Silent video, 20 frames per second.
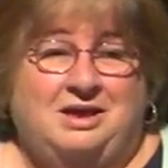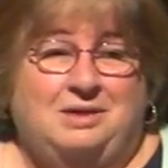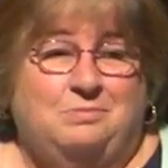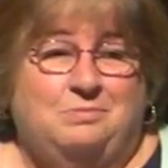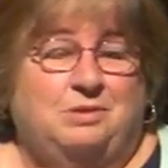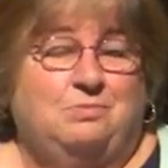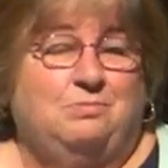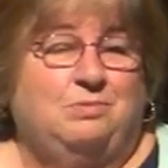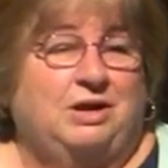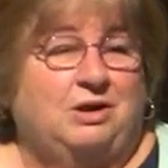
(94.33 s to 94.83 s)

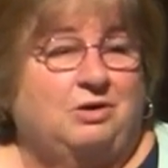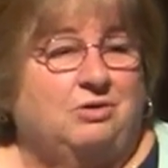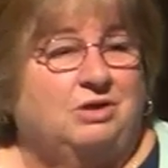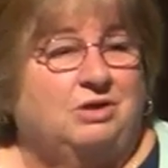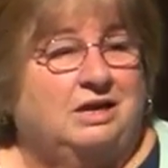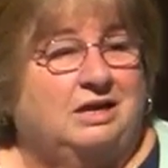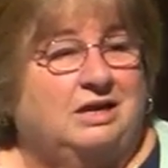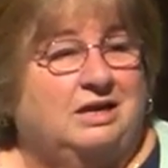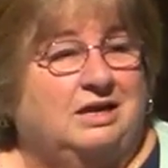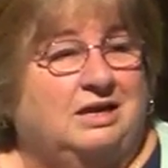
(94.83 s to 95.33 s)
But
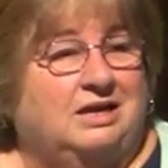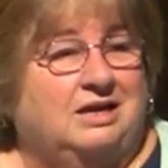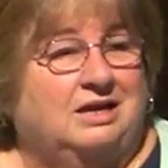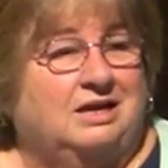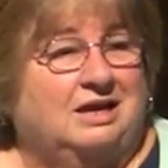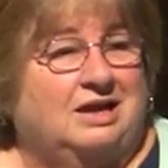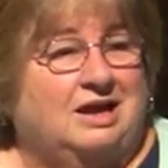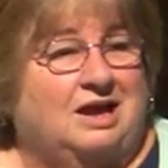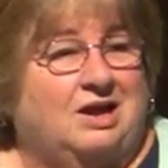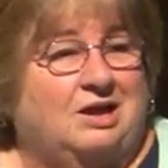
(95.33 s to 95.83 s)
Mary
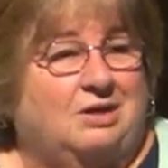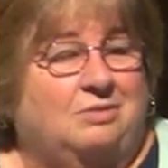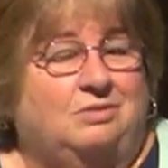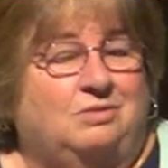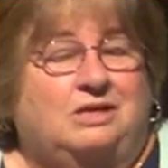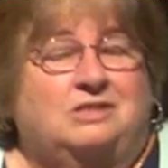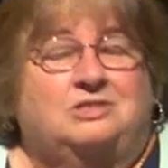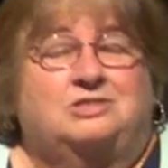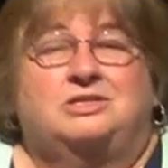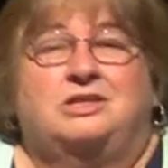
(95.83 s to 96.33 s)
um,
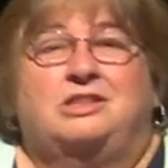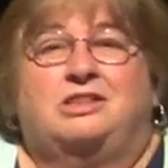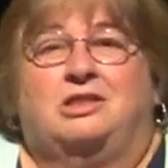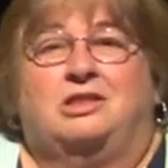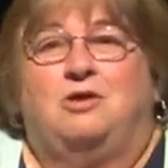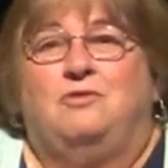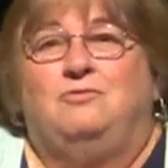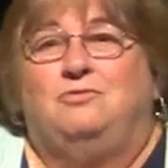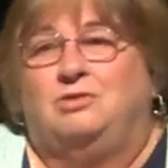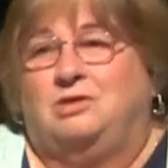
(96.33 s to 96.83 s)
is just
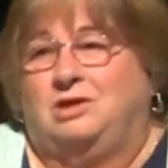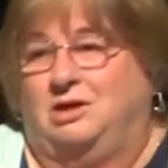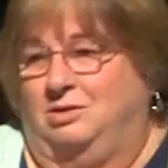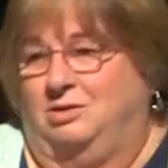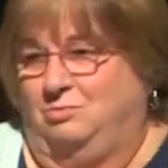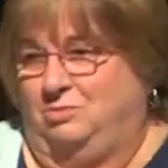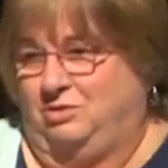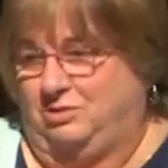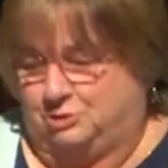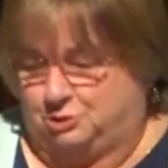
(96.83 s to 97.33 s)

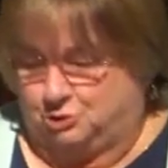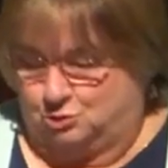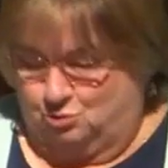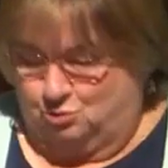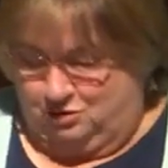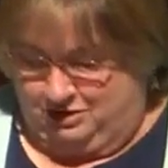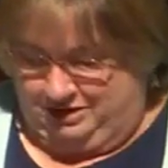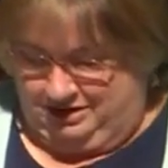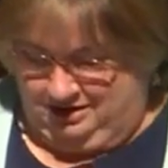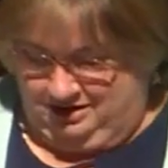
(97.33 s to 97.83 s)
overcome with
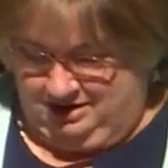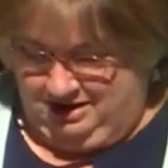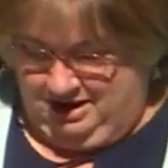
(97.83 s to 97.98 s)
joy,